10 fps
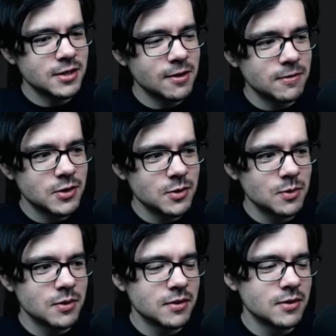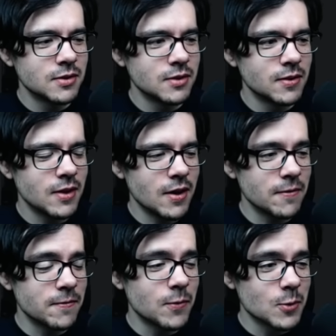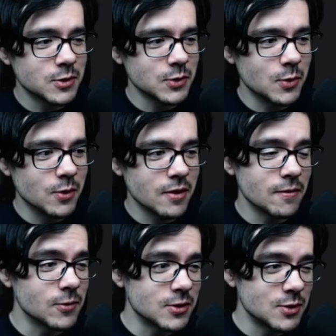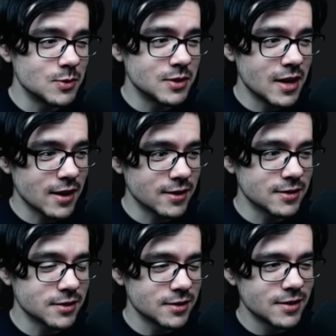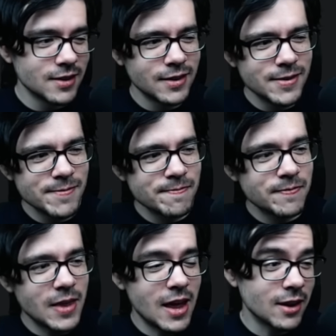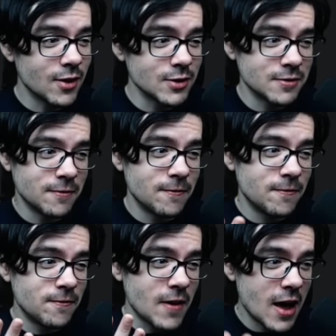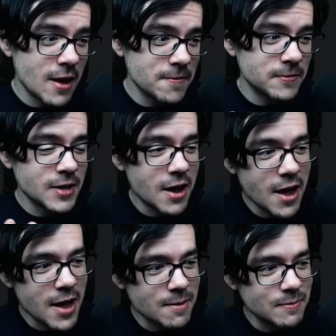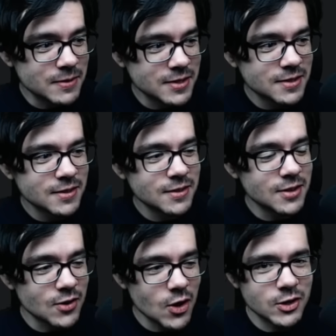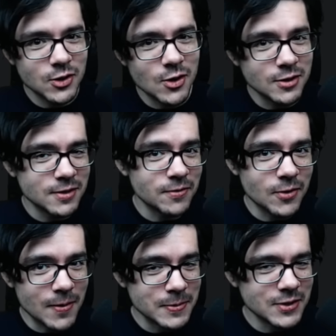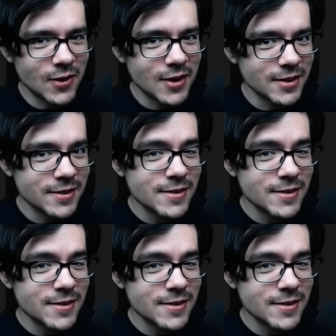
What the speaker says: gives you 4 soul every 2 seconds. And it costs 5 times the notch cost of Grubsong.